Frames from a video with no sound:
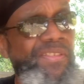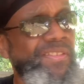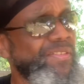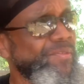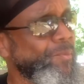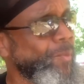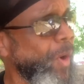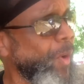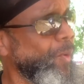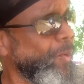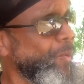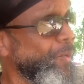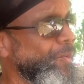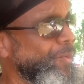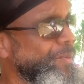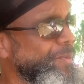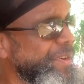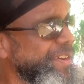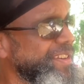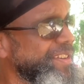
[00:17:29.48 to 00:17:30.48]
Whoa,
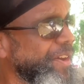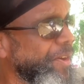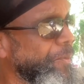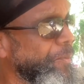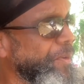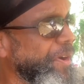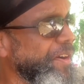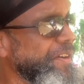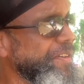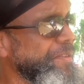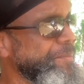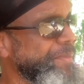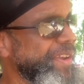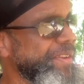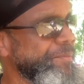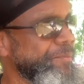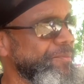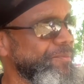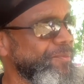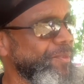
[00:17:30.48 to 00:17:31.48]
what the world, mate?
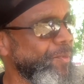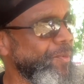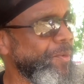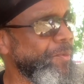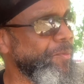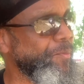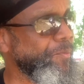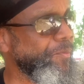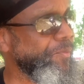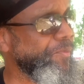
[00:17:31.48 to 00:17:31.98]
Whoa.